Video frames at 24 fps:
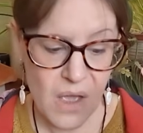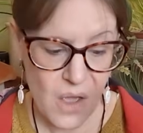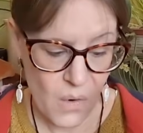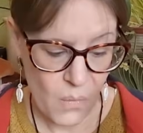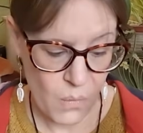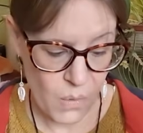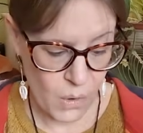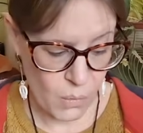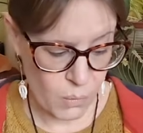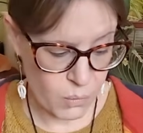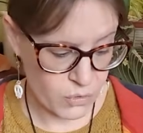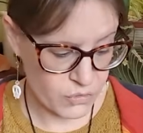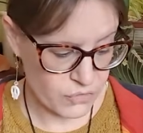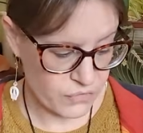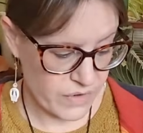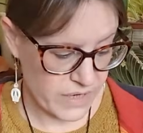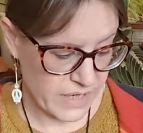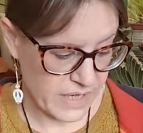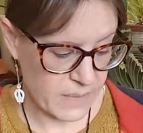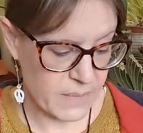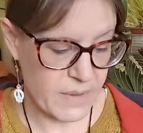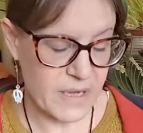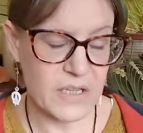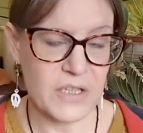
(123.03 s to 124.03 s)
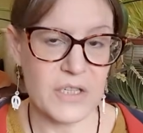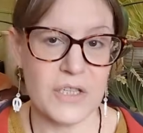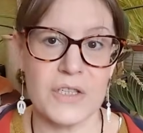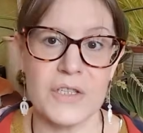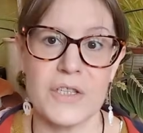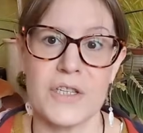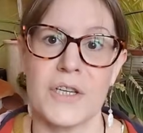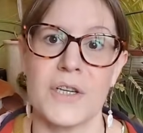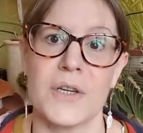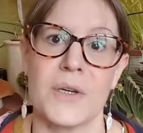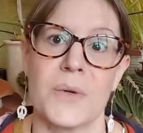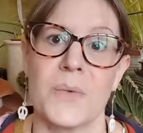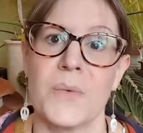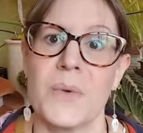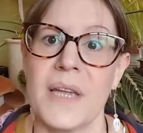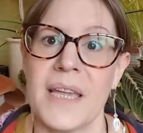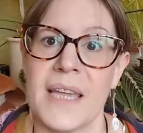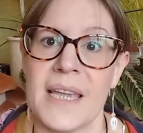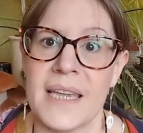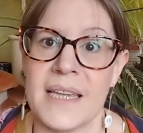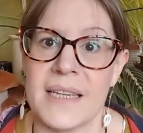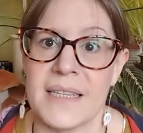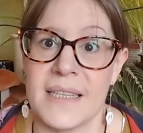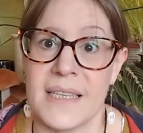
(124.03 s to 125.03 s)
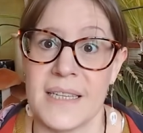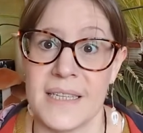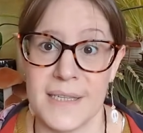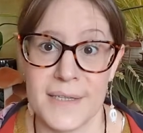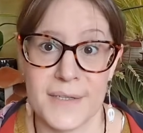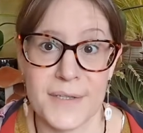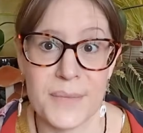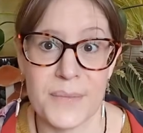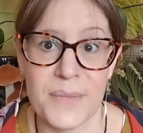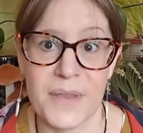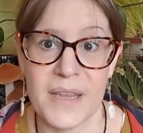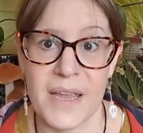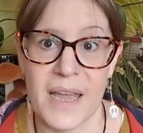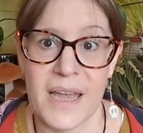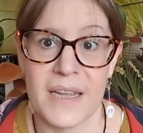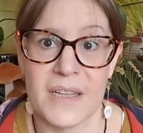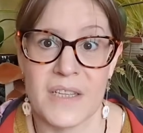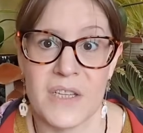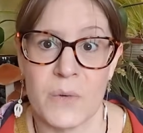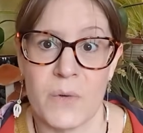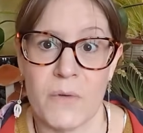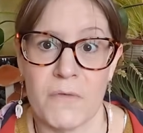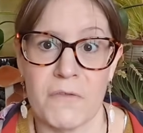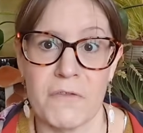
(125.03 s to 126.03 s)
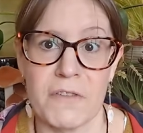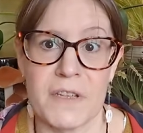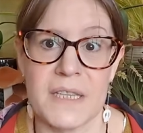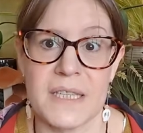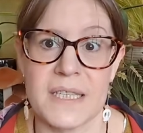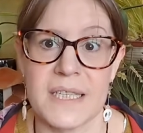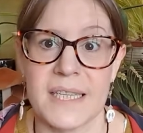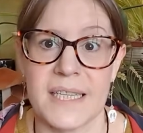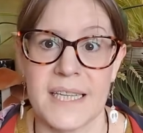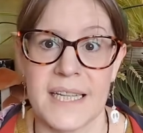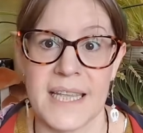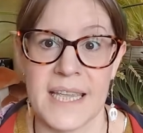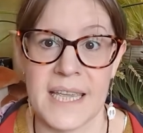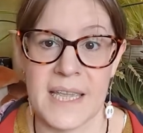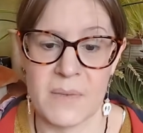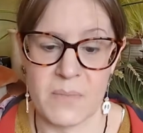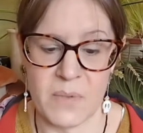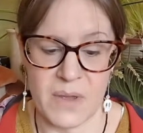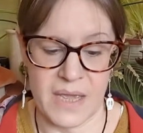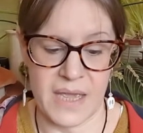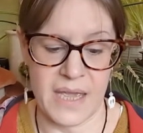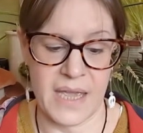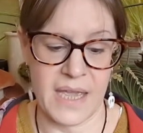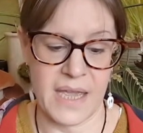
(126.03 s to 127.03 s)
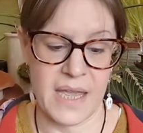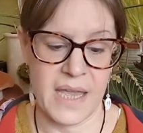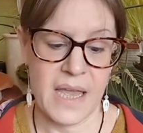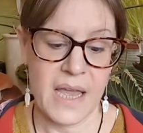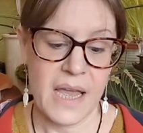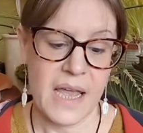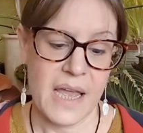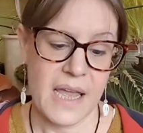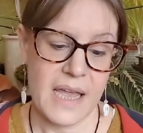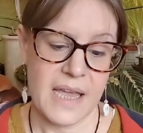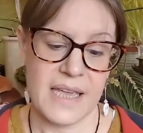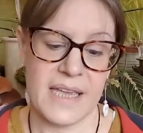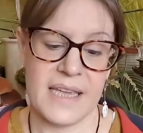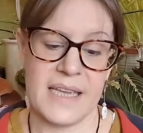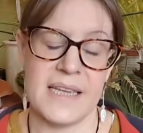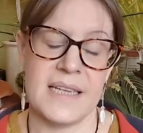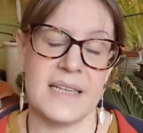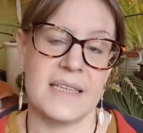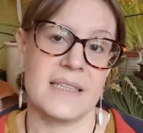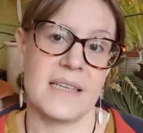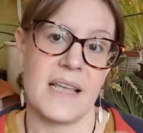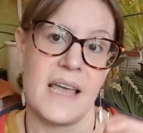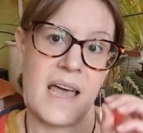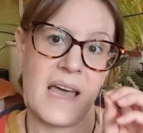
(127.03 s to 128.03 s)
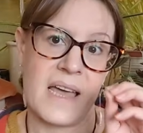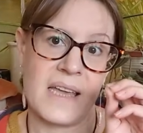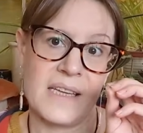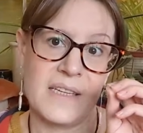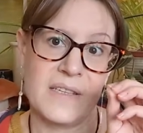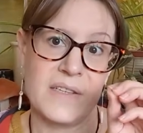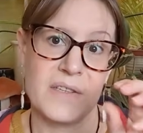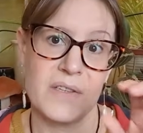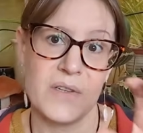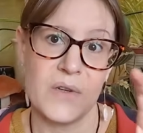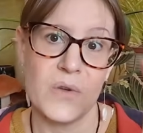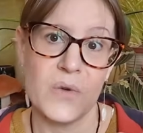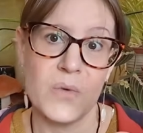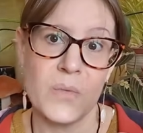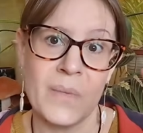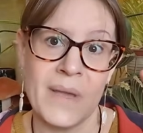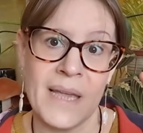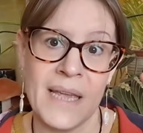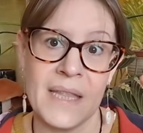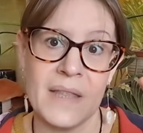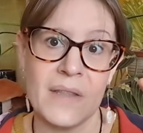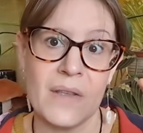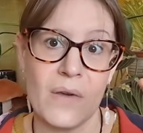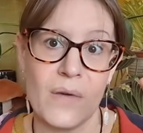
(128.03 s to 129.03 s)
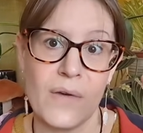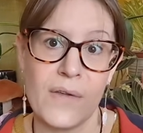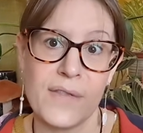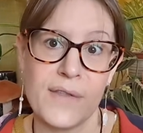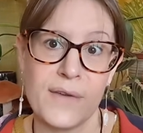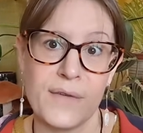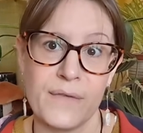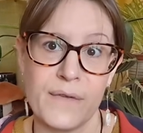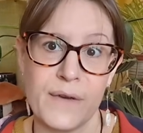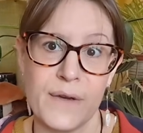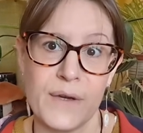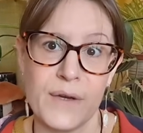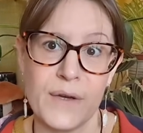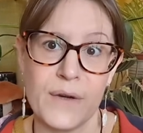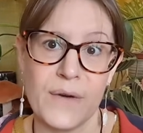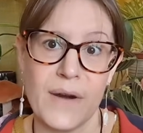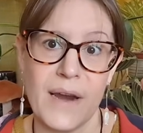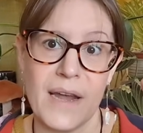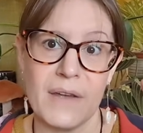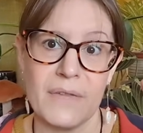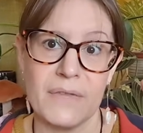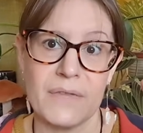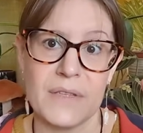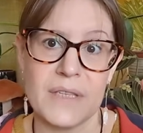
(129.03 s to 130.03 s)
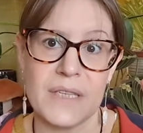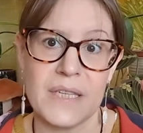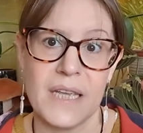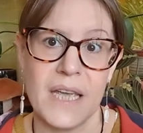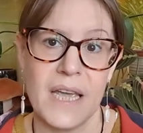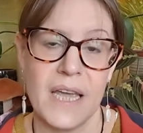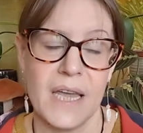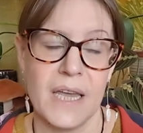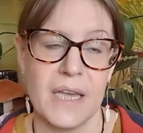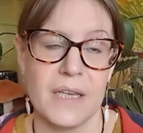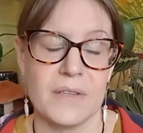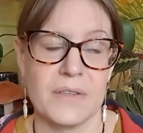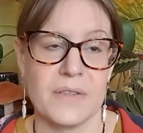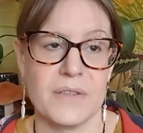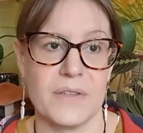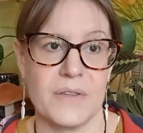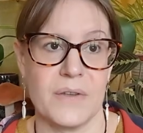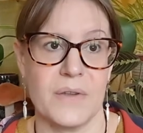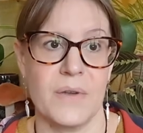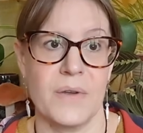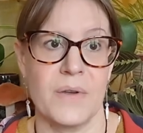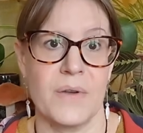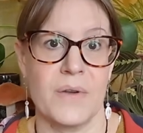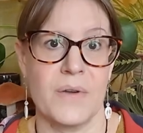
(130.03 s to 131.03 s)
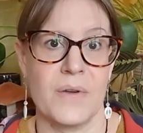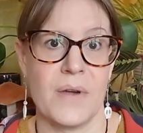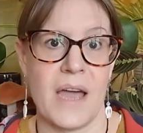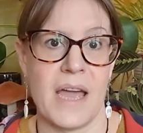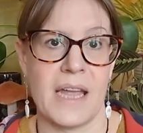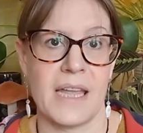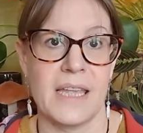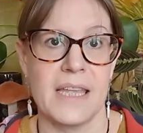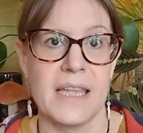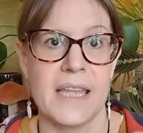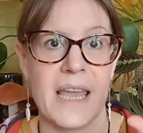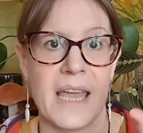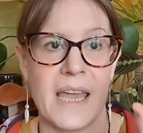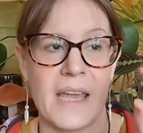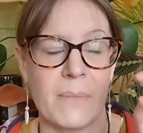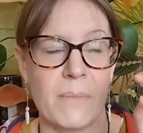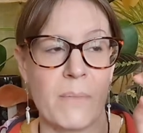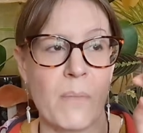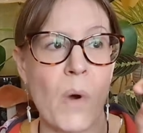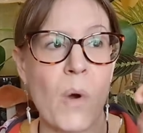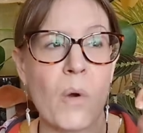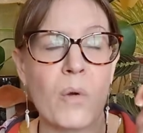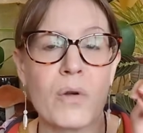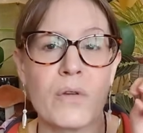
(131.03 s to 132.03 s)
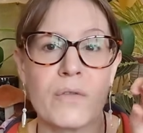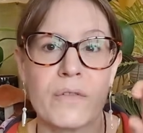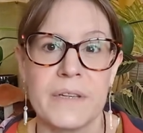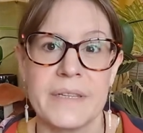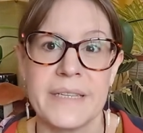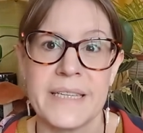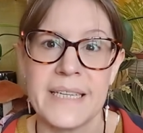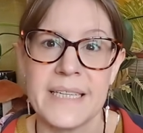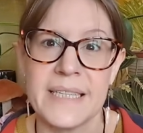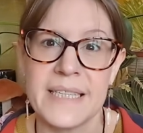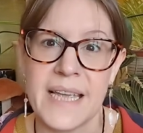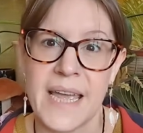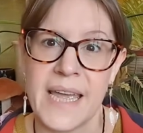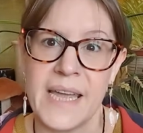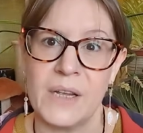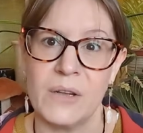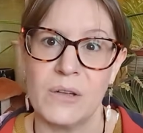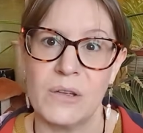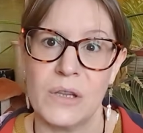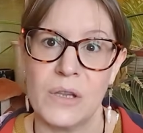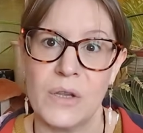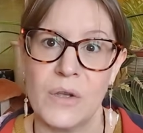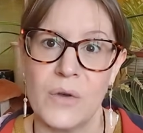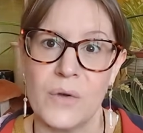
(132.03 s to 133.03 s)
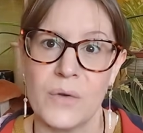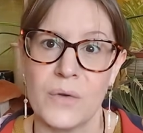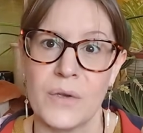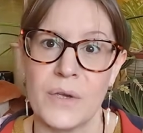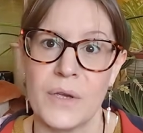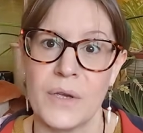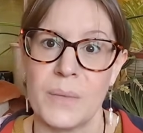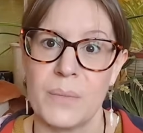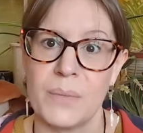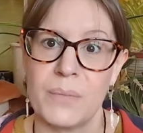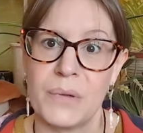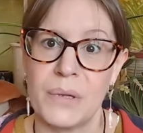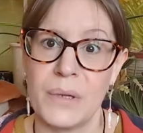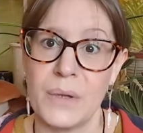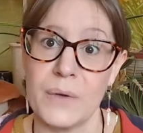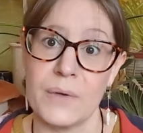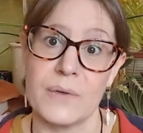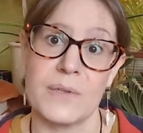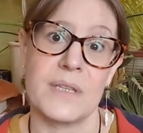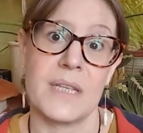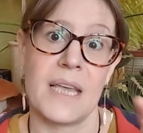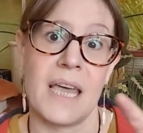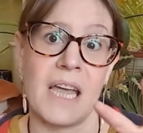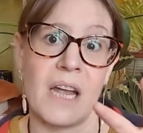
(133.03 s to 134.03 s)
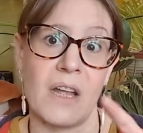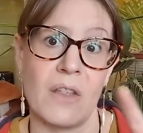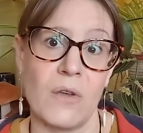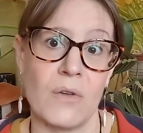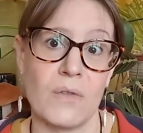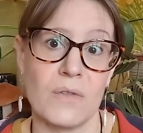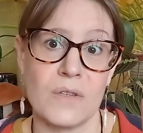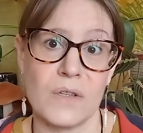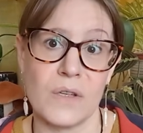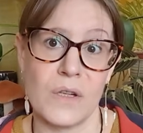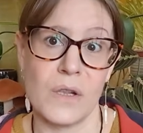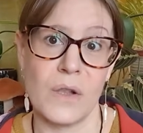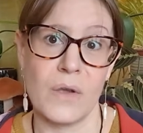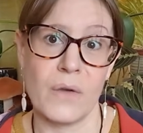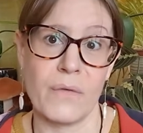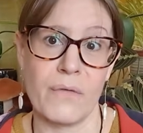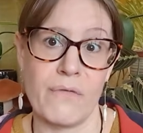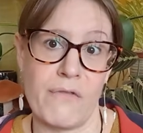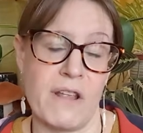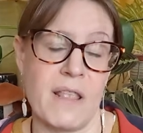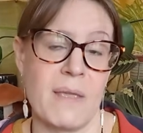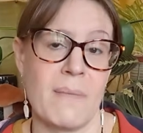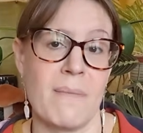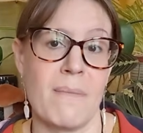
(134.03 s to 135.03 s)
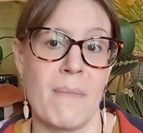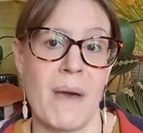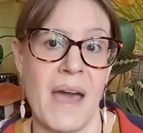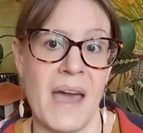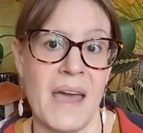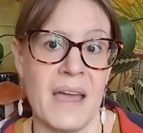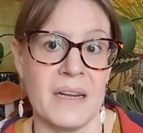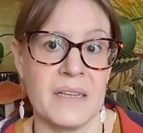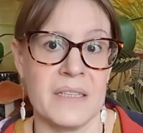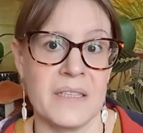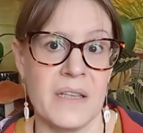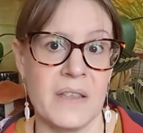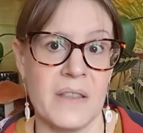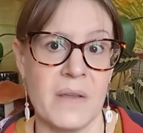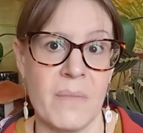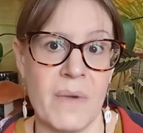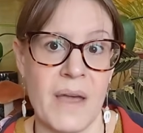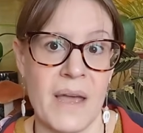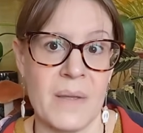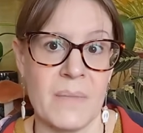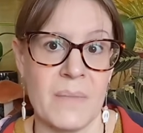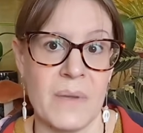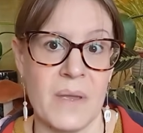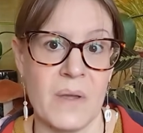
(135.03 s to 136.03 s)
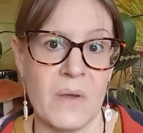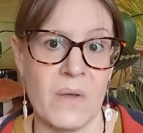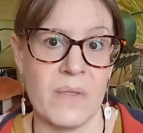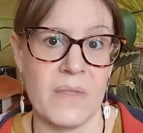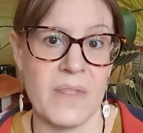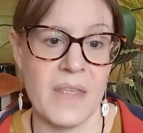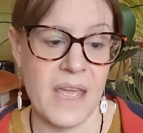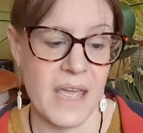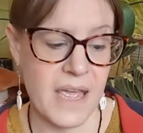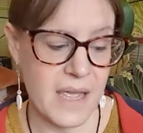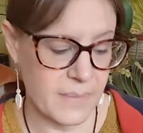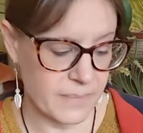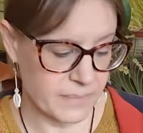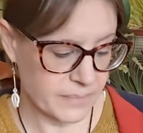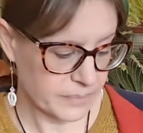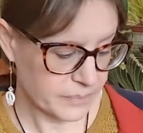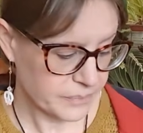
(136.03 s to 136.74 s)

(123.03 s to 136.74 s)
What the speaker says: What I would recommend you do is, this is something I do on Vinted and eBay, is I zoom in on the photographs so I can get more of a detailed look. Plus, I can also look for any marks that there might be on there.